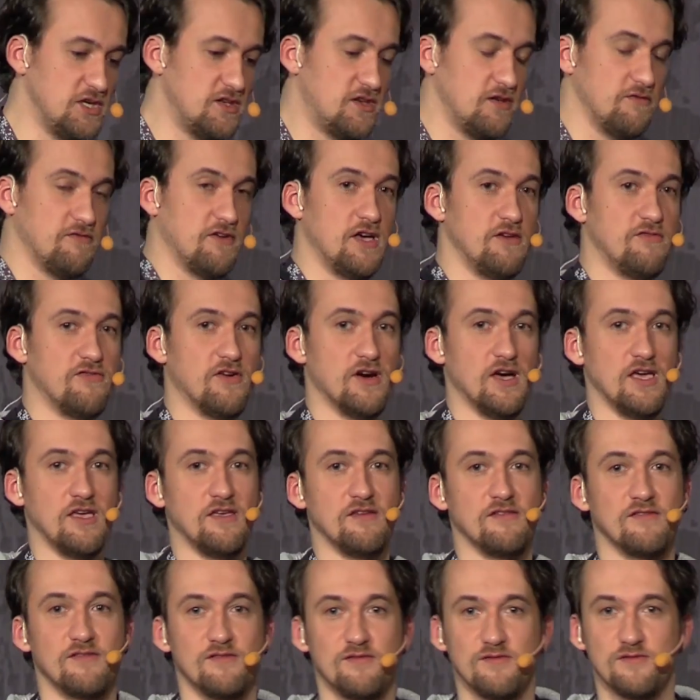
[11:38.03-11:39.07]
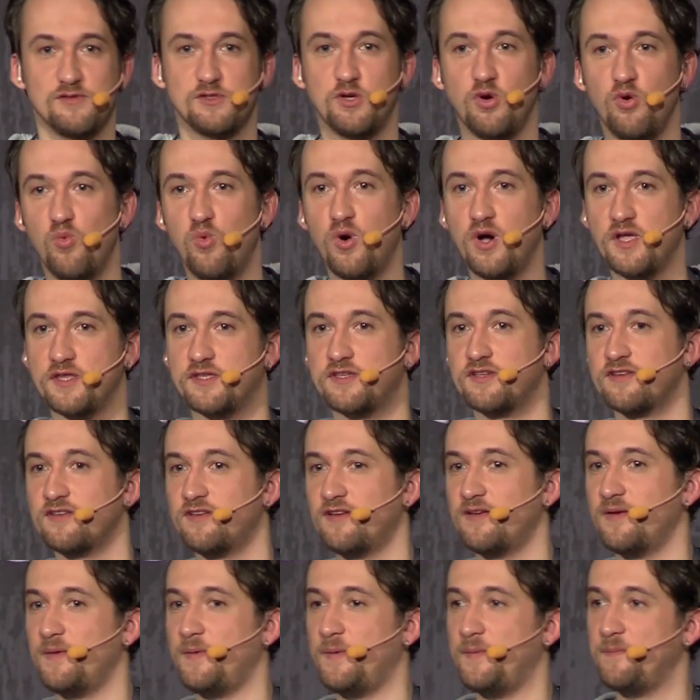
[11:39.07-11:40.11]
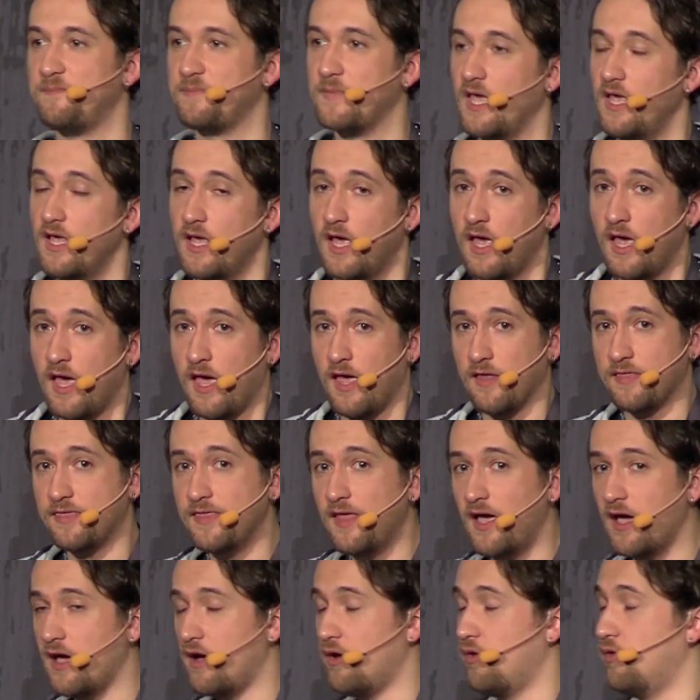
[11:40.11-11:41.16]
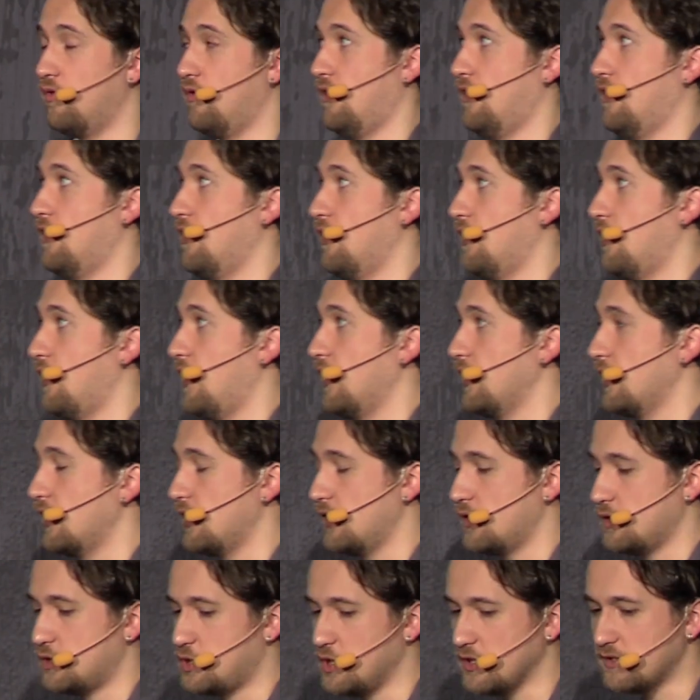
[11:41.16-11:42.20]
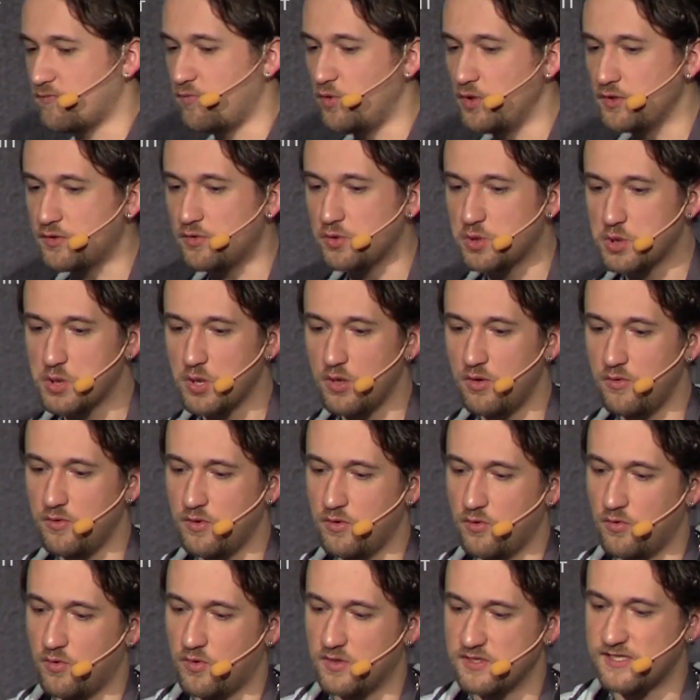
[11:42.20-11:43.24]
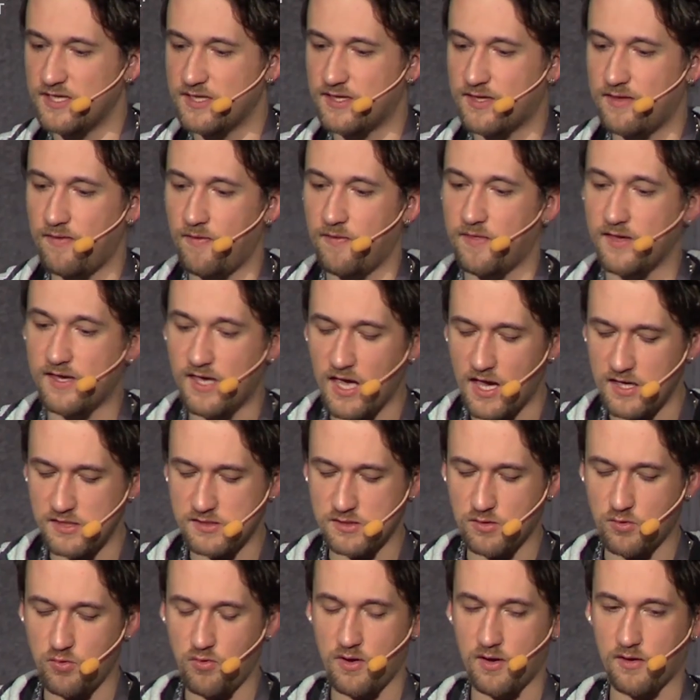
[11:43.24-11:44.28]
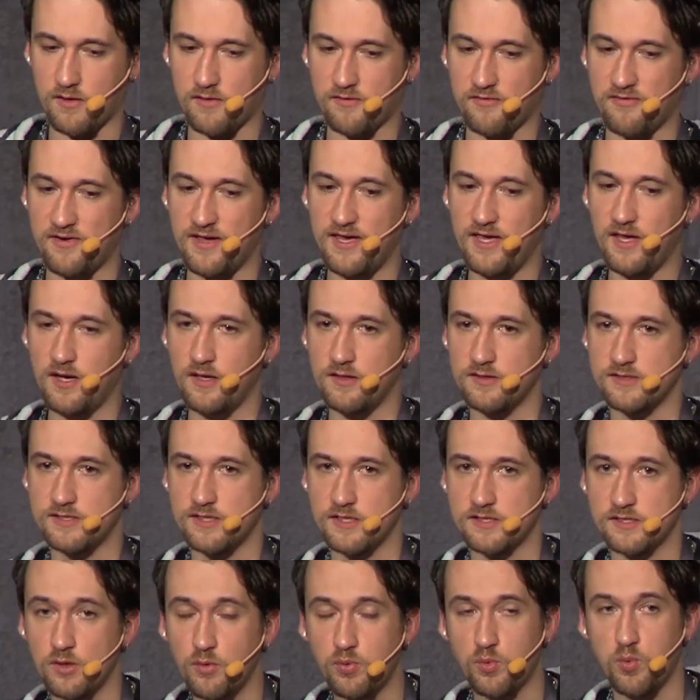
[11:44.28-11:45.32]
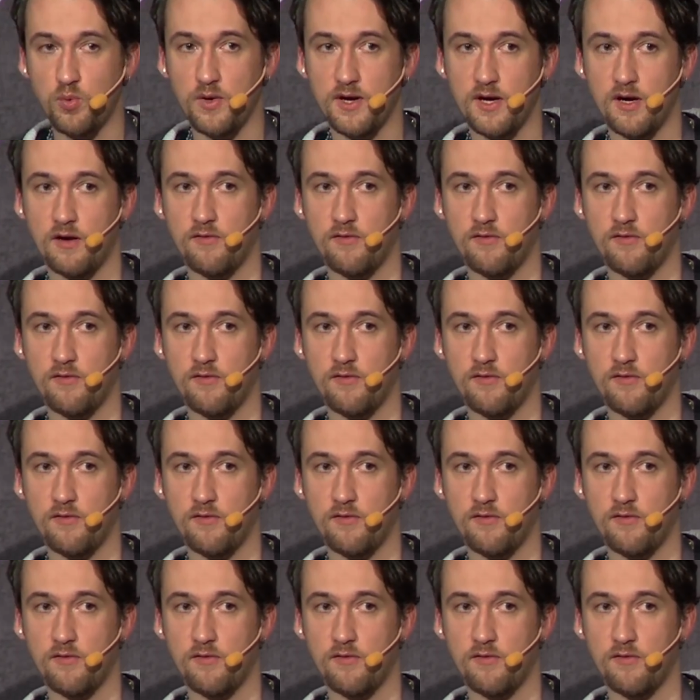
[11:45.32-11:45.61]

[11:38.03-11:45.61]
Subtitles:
Wi-Fi, so what? And now, I just want to show you that the guys who are creating the software